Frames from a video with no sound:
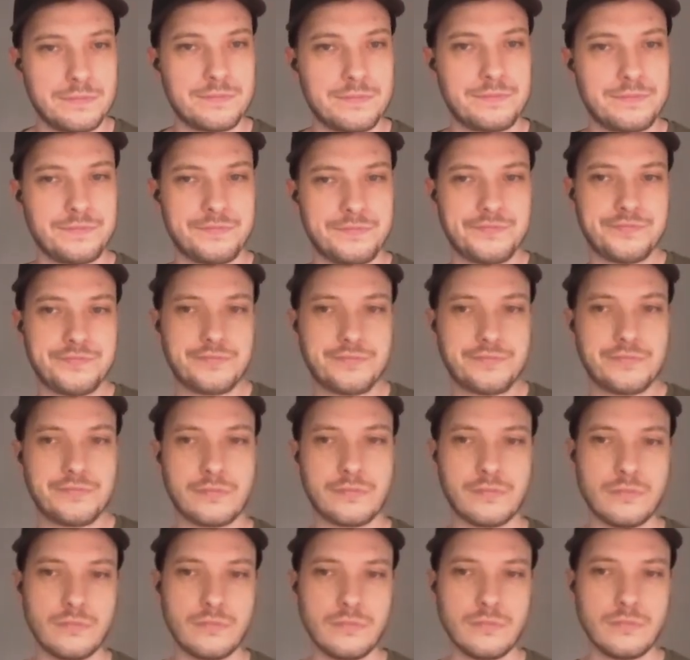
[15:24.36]

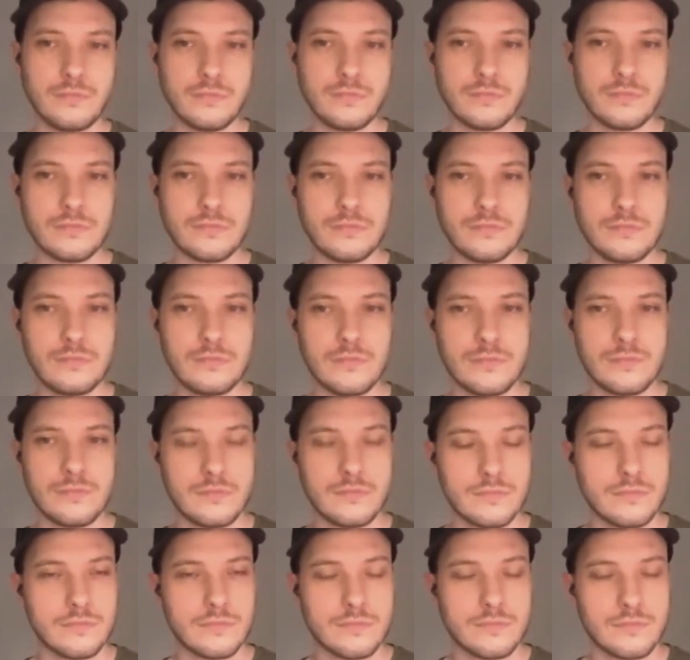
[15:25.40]

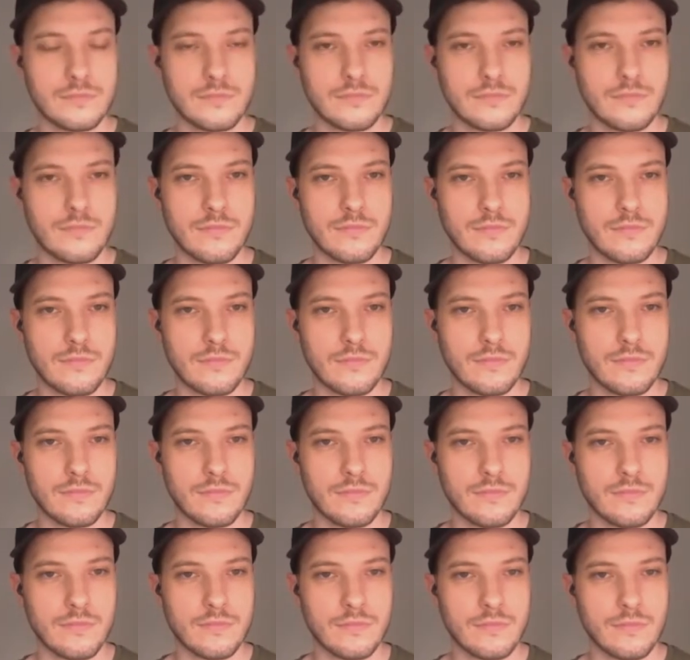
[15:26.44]

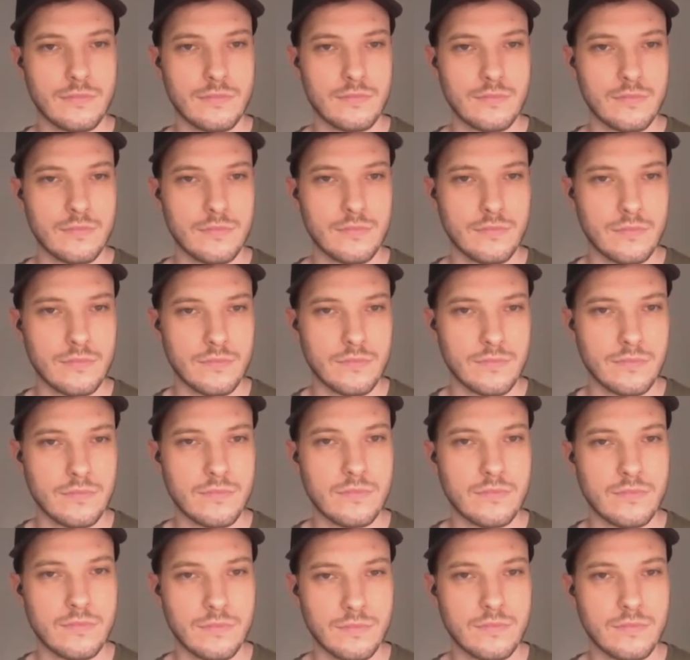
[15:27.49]

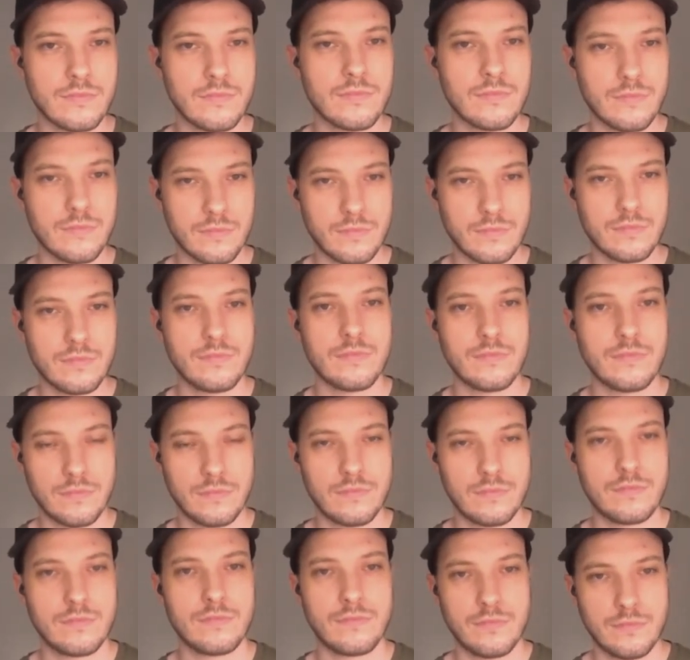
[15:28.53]

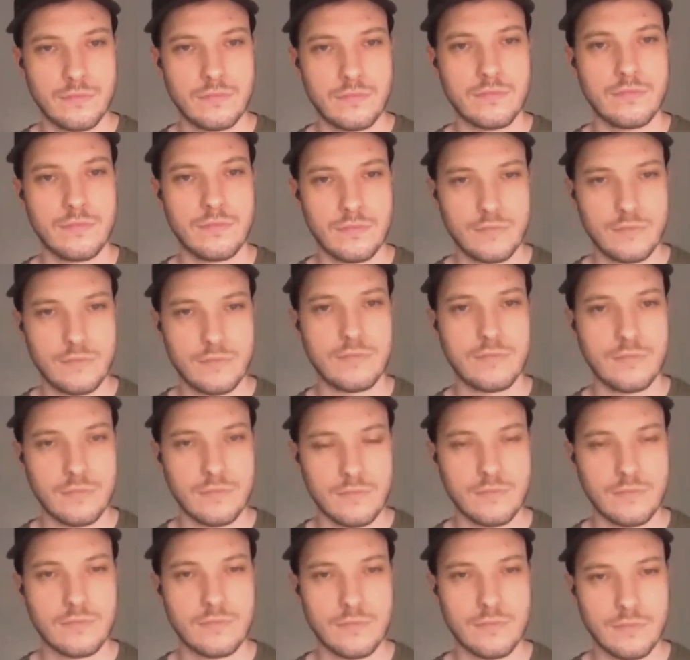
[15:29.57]

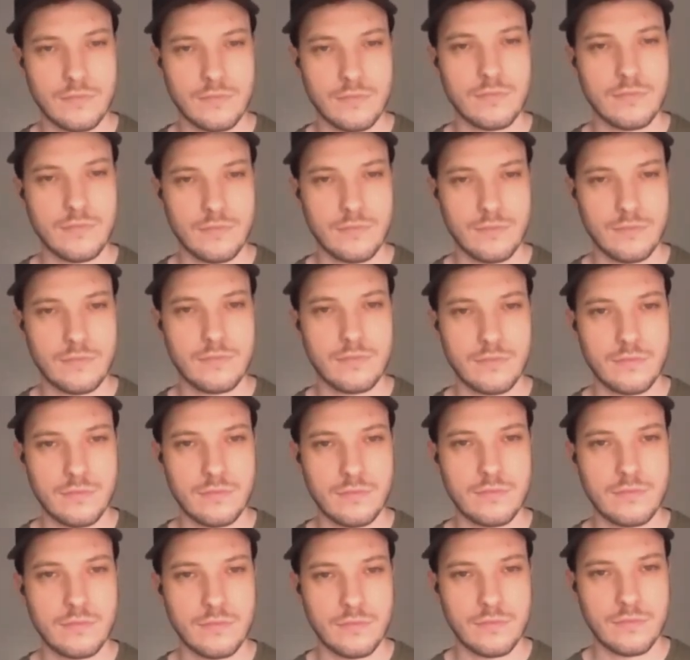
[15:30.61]

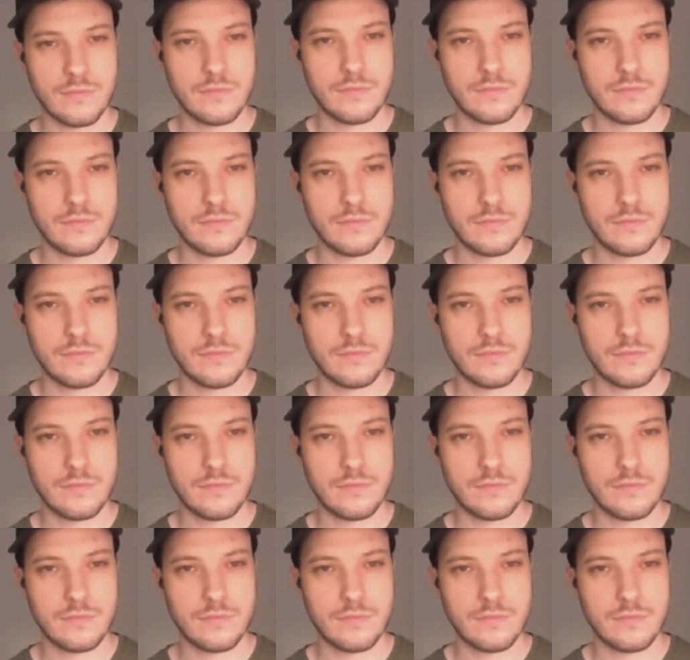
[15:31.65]
(not speaking)